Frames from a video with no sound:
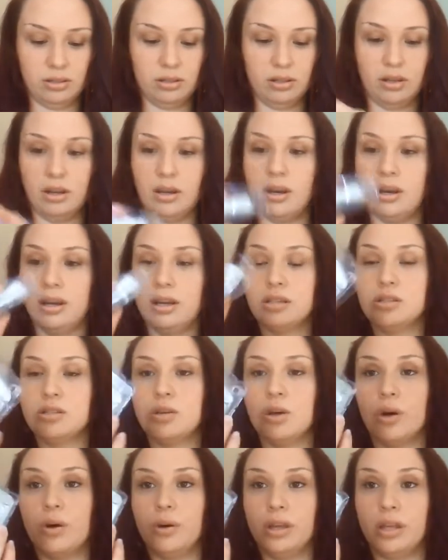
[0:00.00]
All right,
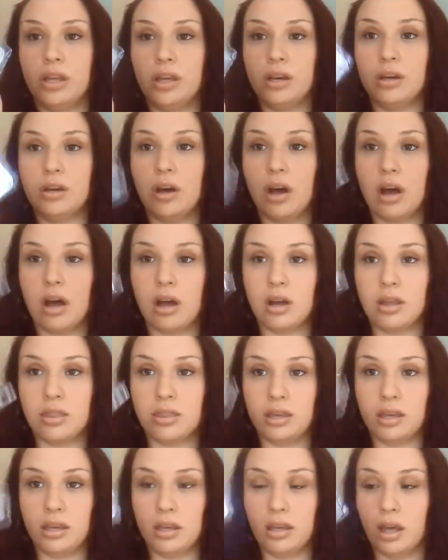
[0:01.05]
so here are
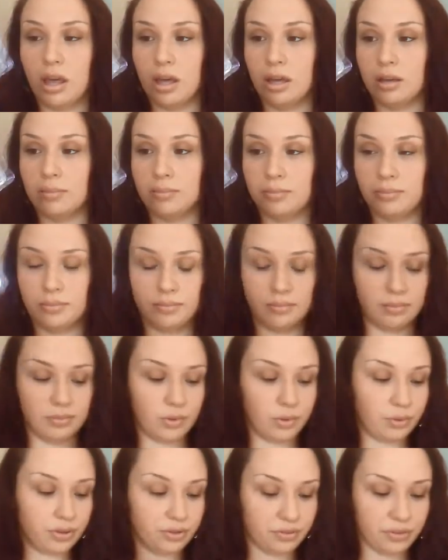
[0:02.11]
the um,
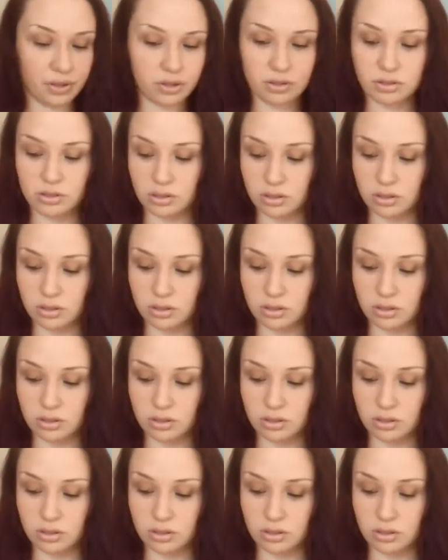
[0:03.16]
refills